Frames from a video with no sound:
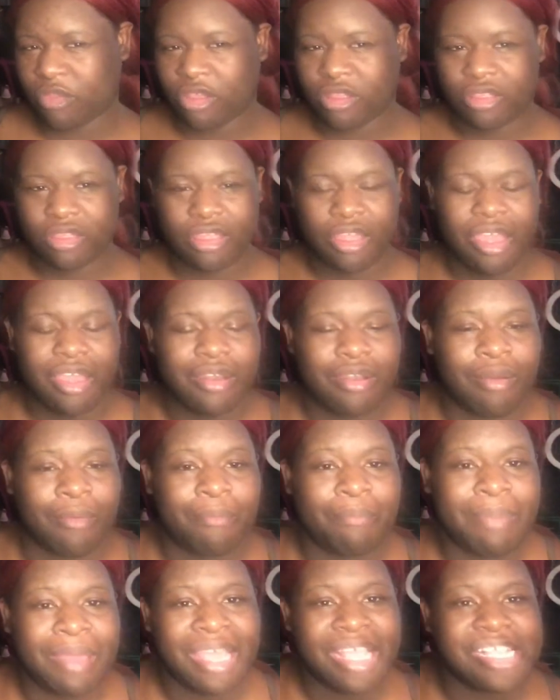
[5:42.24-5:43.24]
something on,
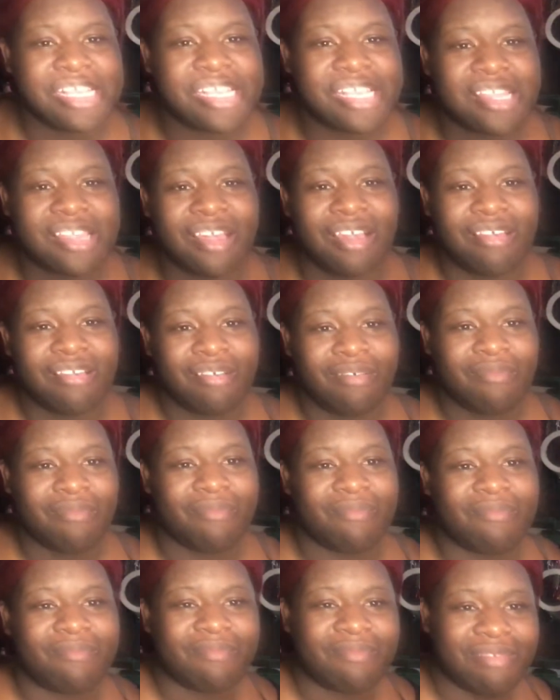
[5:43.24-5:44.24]
bitch. Something on.
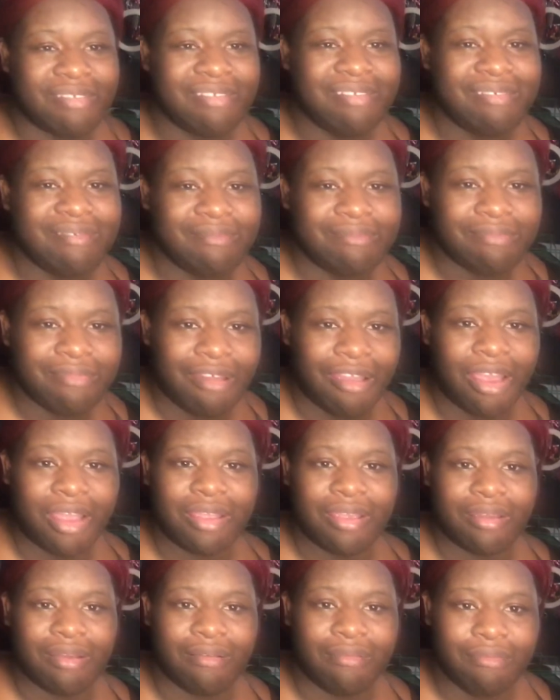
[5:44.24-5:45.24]
See, like,
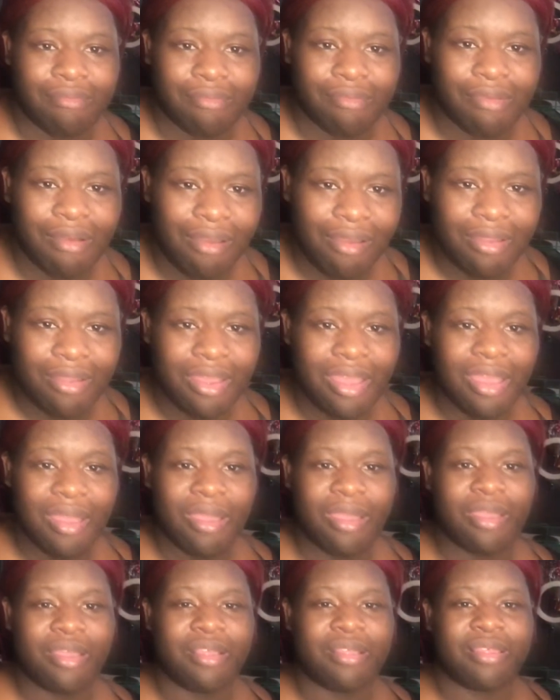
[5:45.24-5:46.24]
wait.
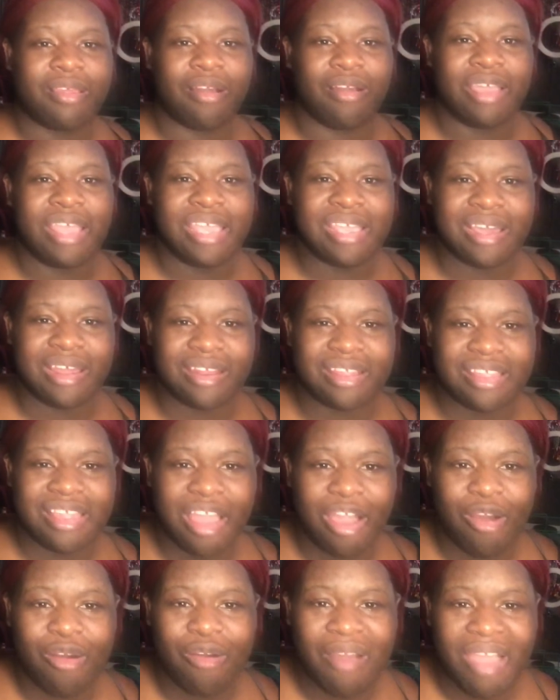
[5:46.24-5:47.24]
So he got this
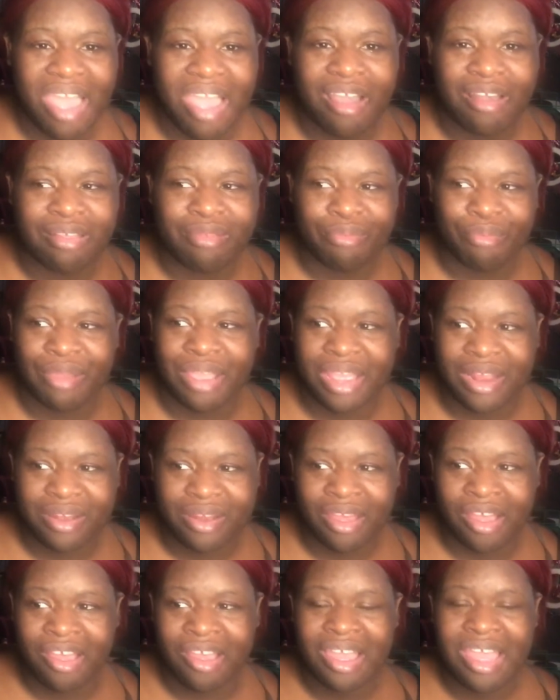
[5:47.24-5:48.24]
whole house rigged
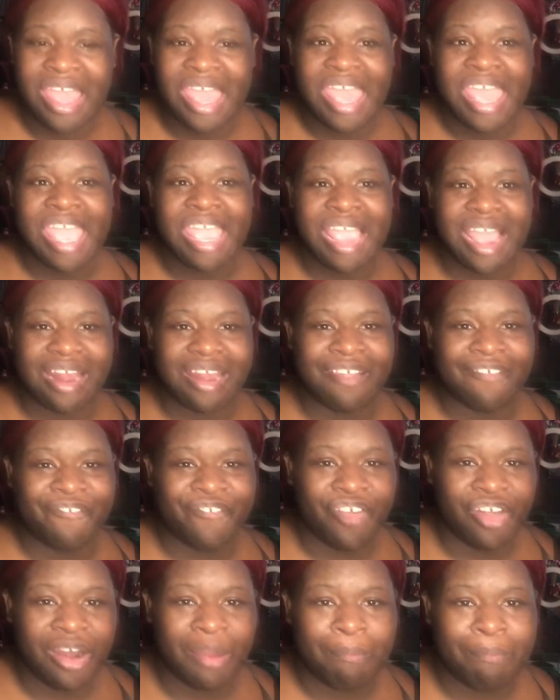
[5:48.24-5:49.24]
up. He got this
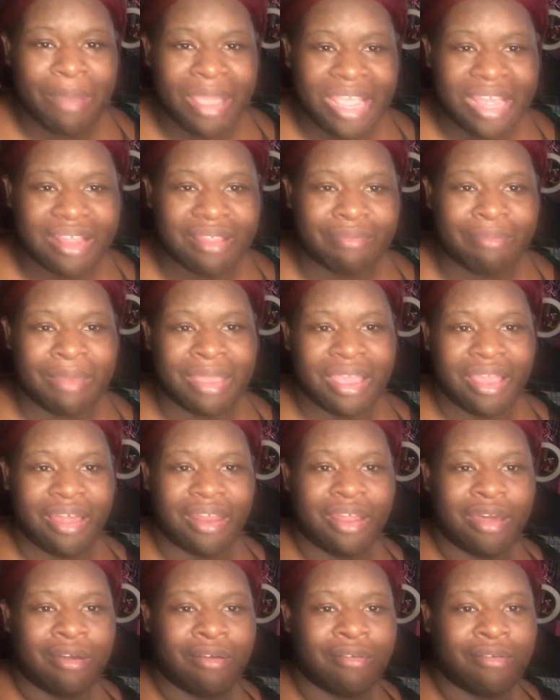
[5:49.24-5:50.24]
full of basement.
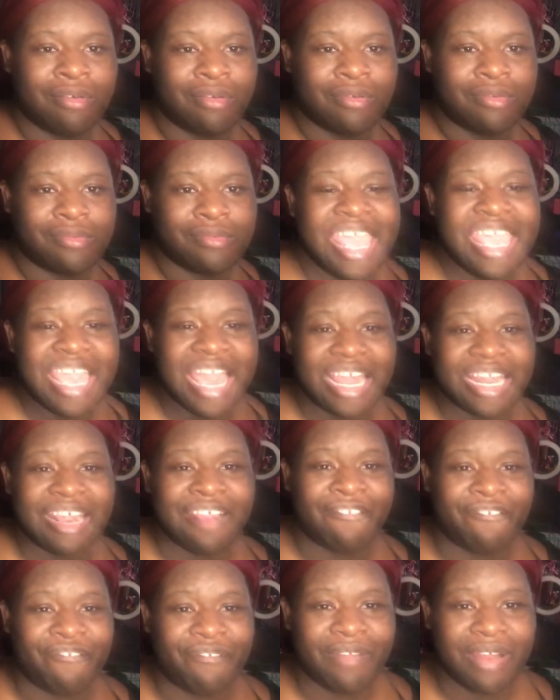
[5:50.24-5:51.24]
Hold on. He got
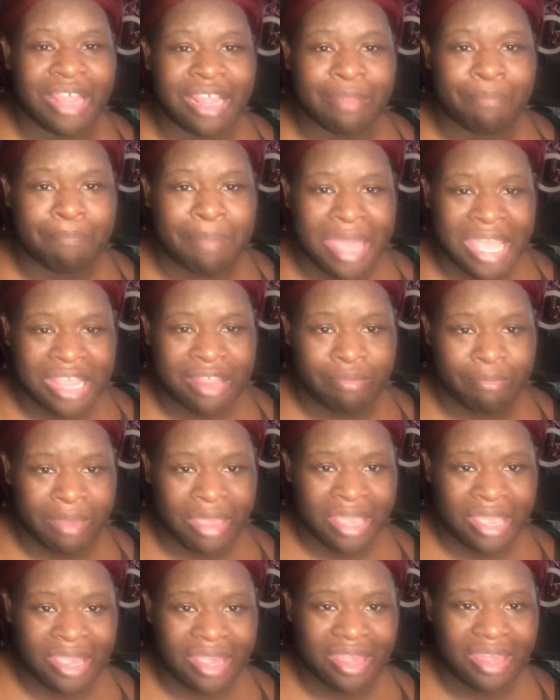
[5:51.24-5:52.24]
this
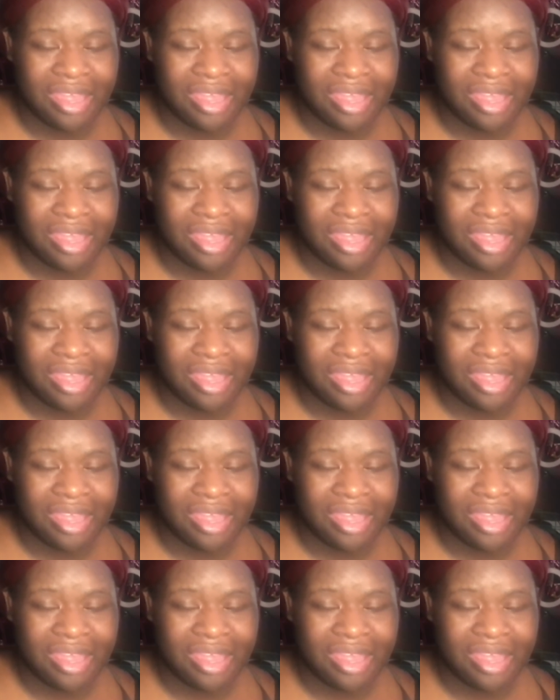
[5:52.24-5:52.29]
basement,